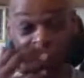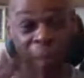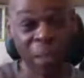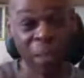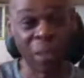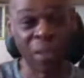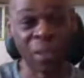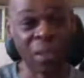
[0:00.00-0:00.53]

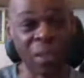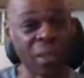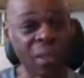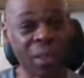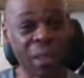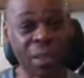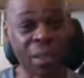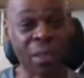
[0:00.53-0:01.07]
made it the
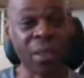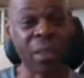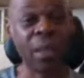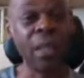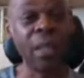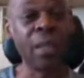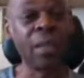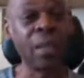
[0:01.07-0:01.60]
success that it
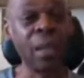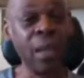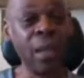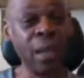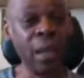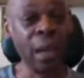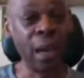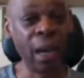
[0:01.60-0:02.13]
is.
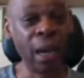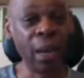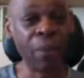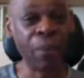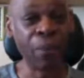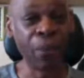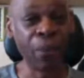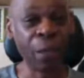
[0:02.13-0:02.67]

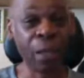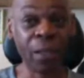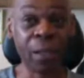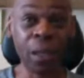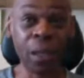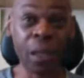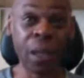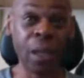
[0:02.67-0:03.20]

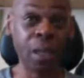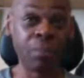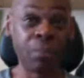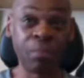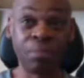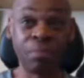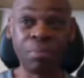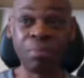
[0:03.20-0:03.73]
No,
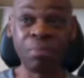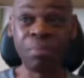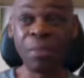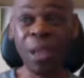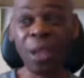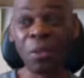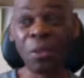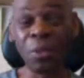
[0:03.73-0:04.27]

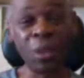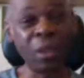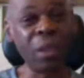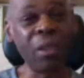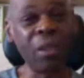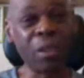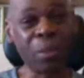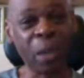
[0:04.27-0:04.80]
you
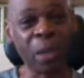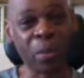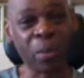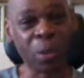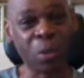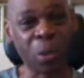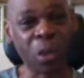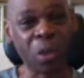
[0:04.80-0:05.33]
need to be able
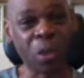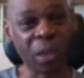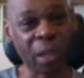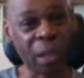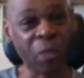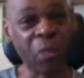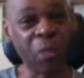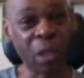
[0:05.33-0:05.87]
to work
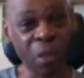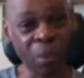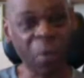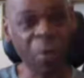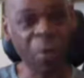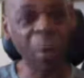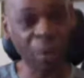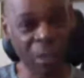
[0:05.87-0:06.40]
together, and I
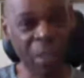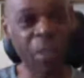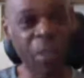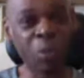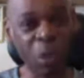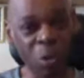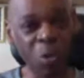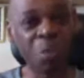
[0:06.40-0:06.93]
must say
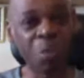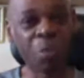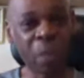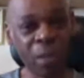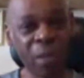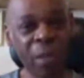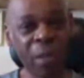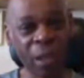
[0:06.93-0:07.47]
we all
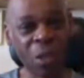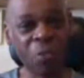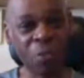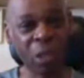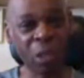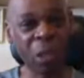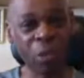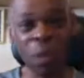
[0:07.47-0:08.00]
tend to get on
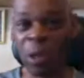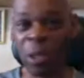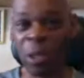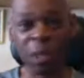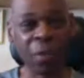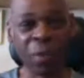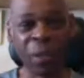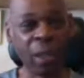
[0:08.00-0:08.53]
really well. I
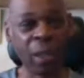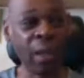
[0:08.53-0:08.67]
don't think